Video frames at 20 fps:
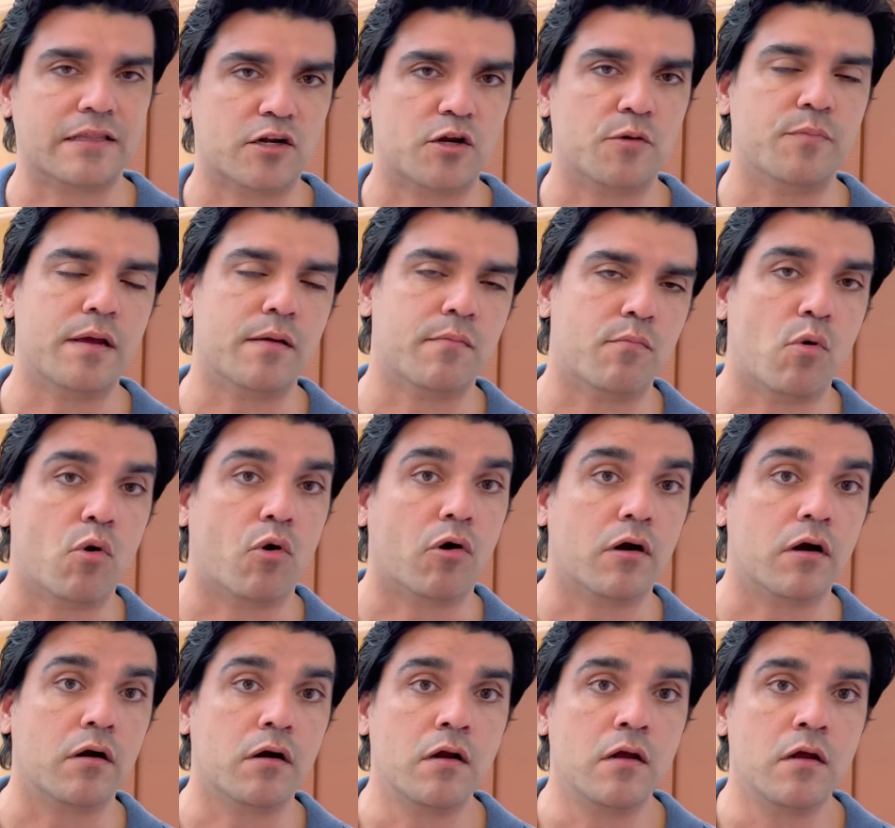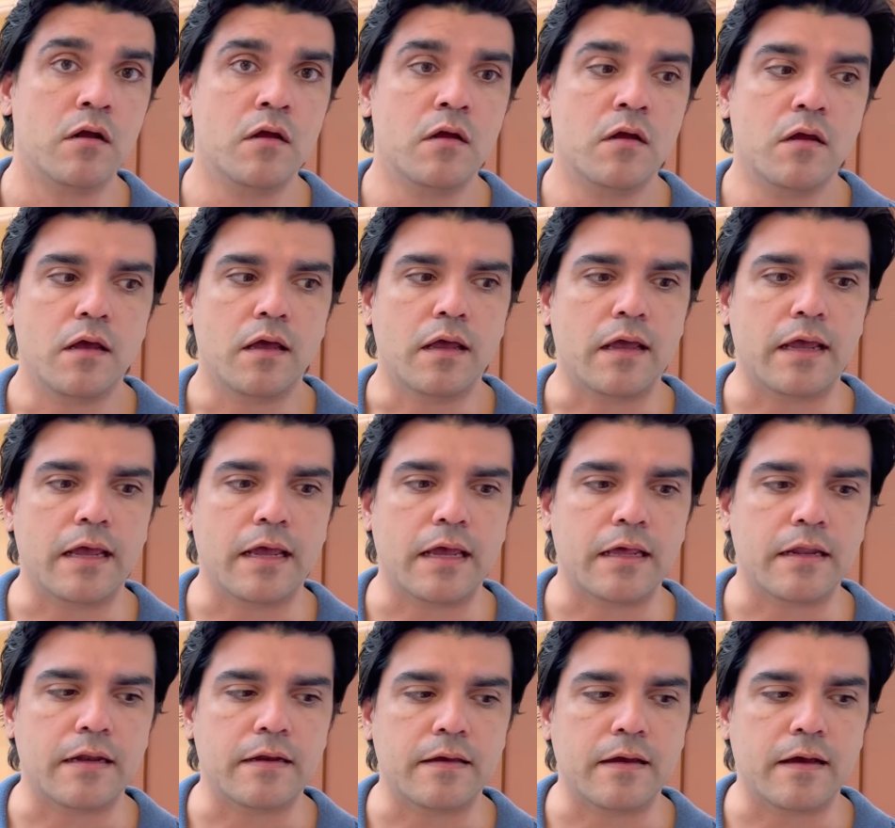little bit more.
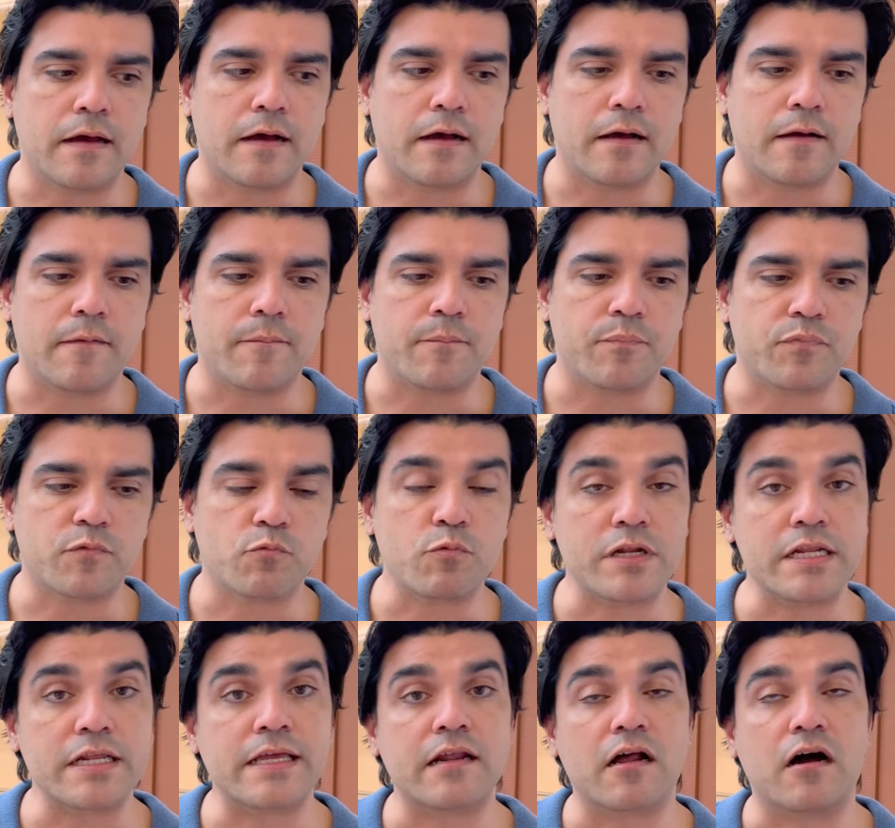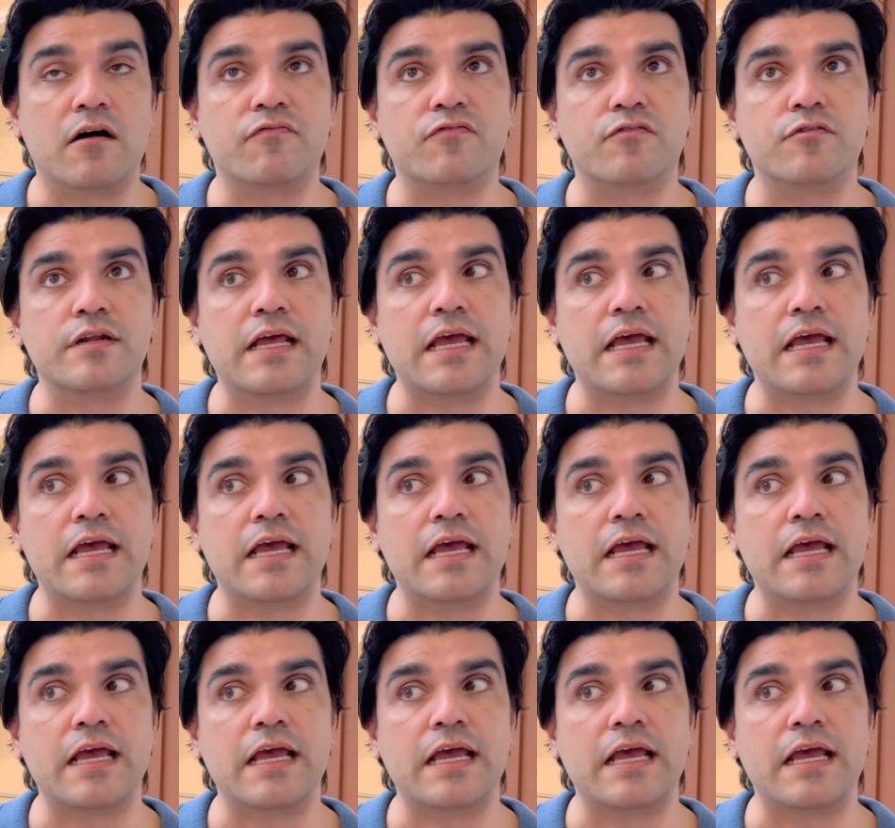And we did get offered